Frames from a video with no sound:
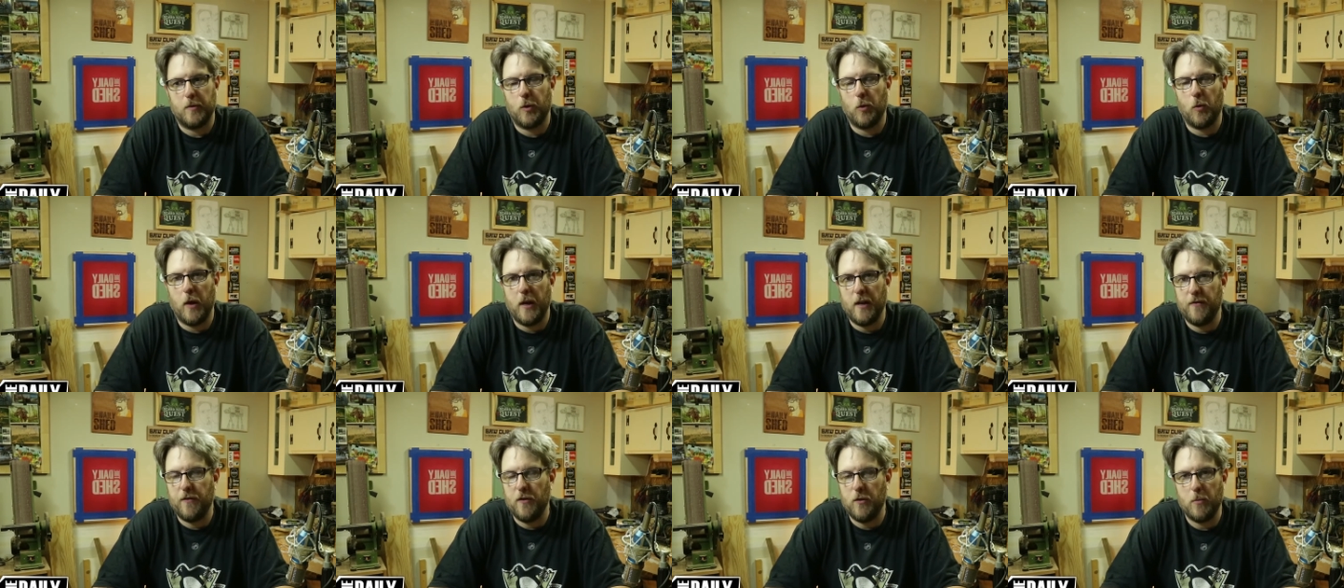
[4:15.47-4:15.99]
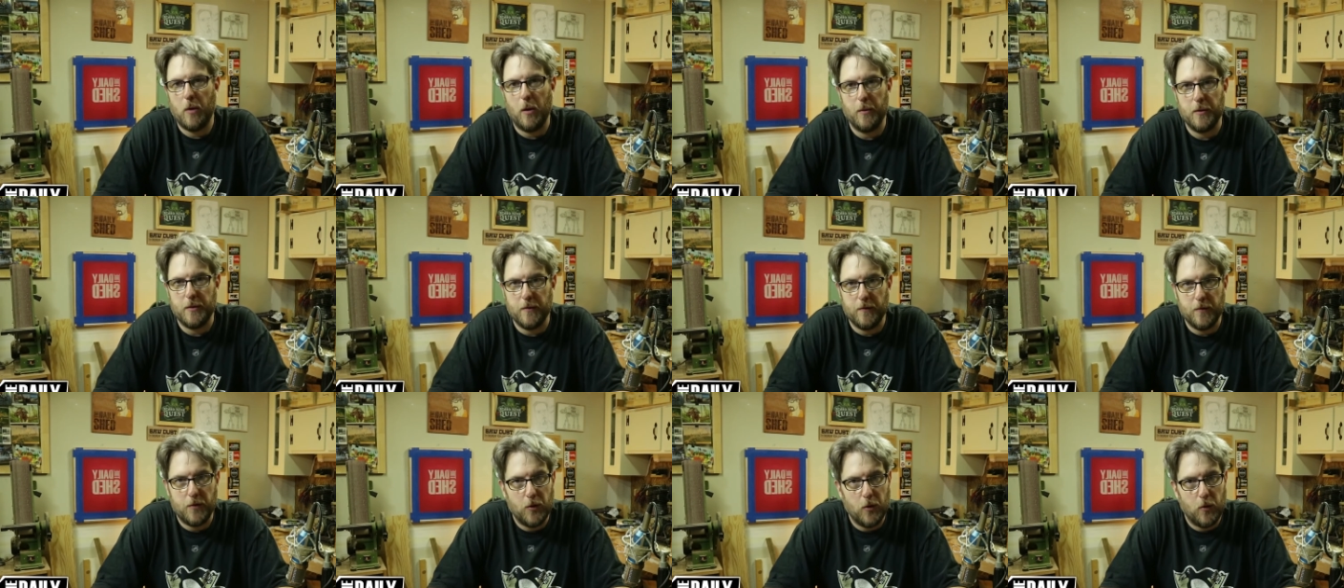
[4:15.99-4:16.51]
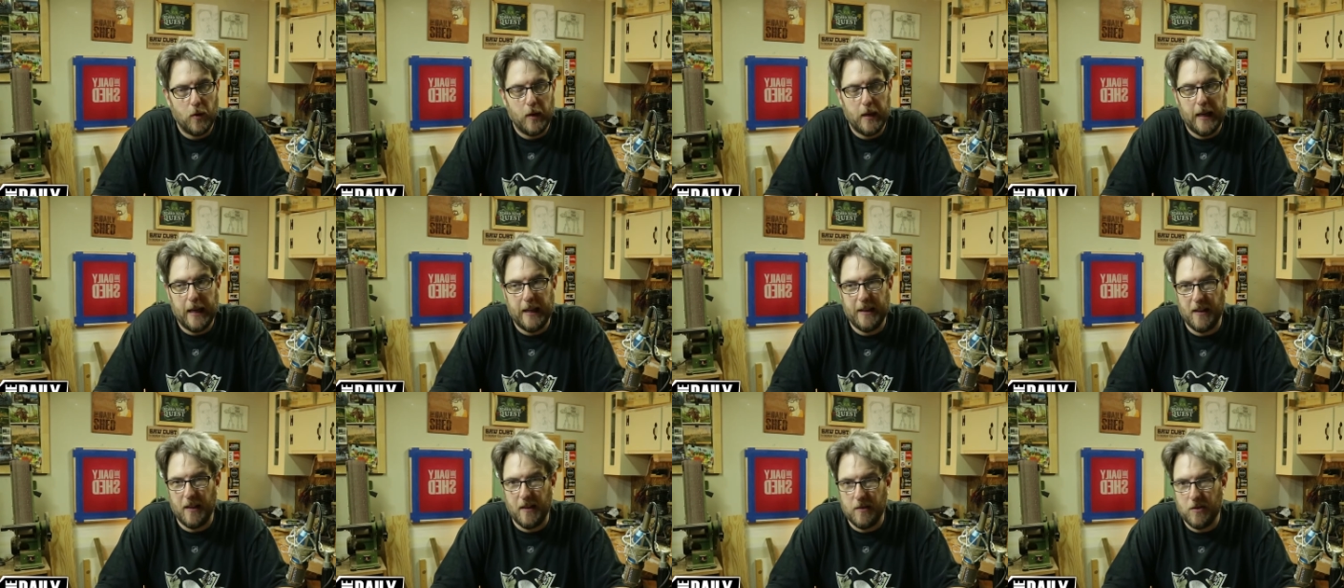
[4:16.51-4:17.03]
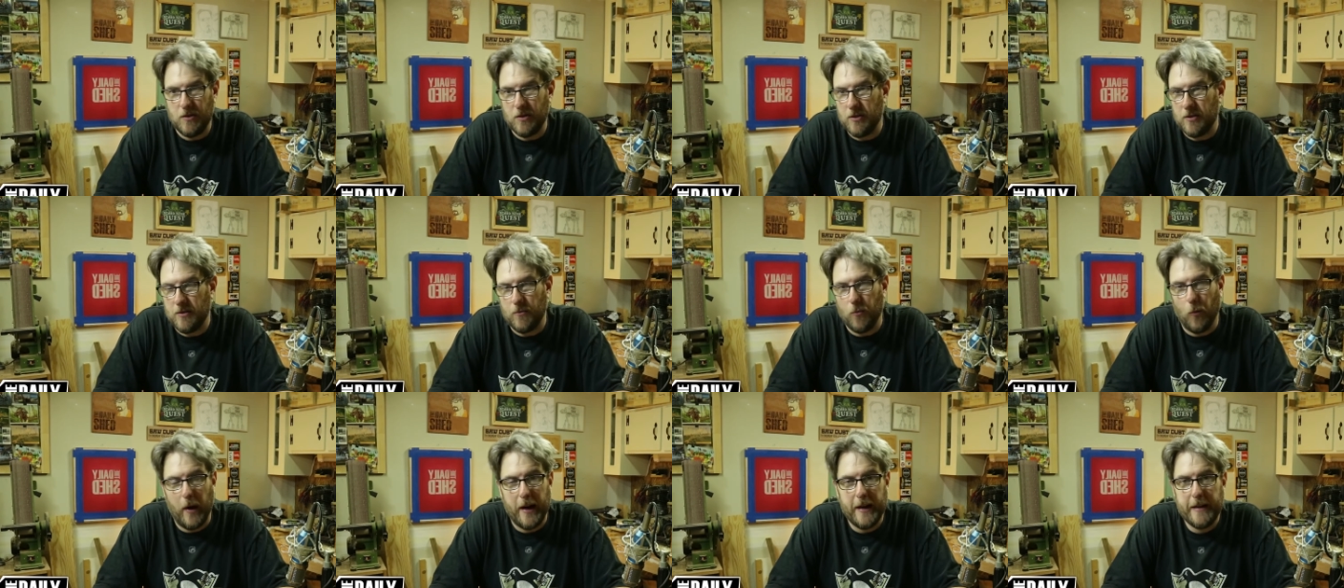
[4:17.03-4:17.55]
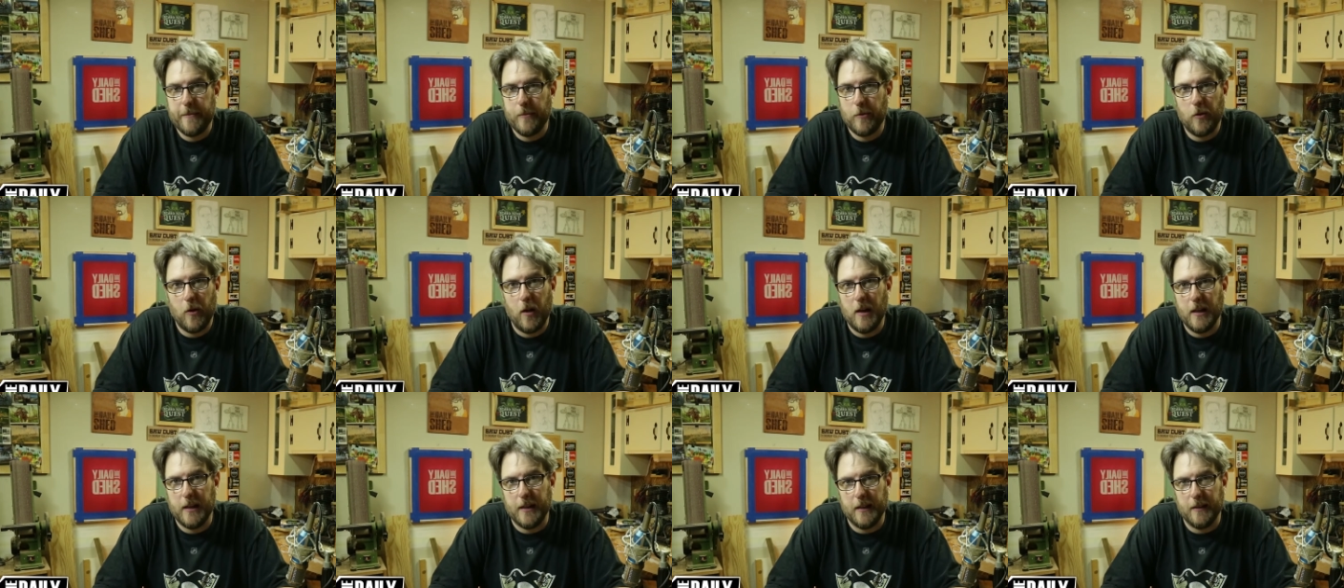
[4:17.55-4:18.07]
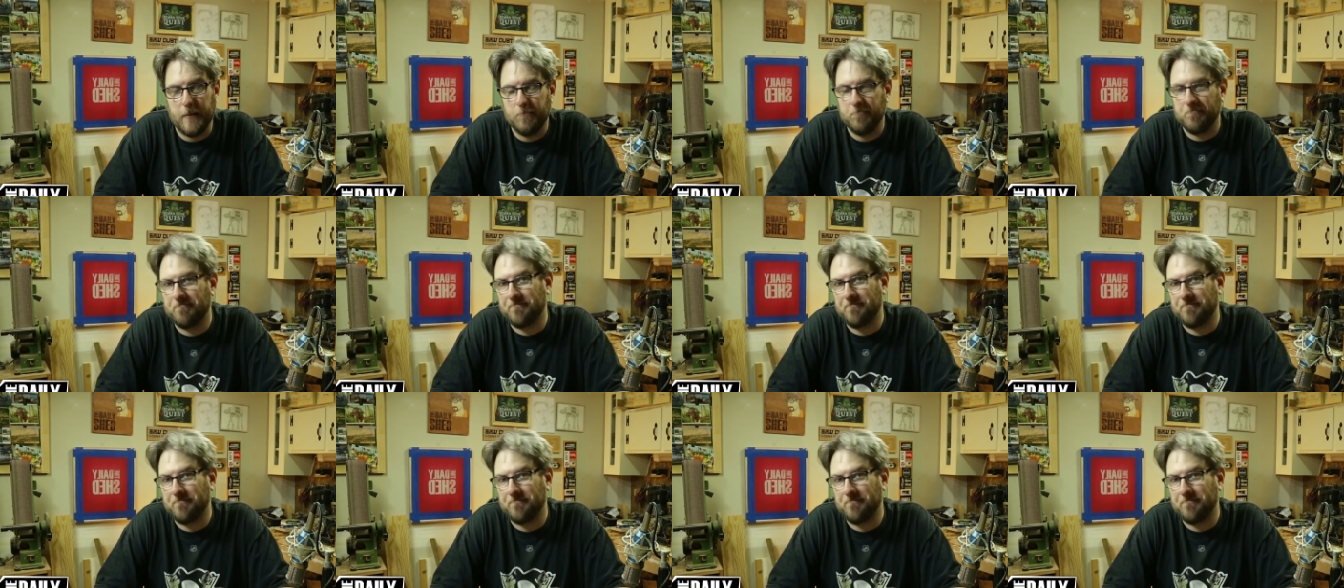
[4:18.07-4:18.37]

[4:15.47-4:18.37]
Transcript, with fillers: quite a few moments of joy and then just random crying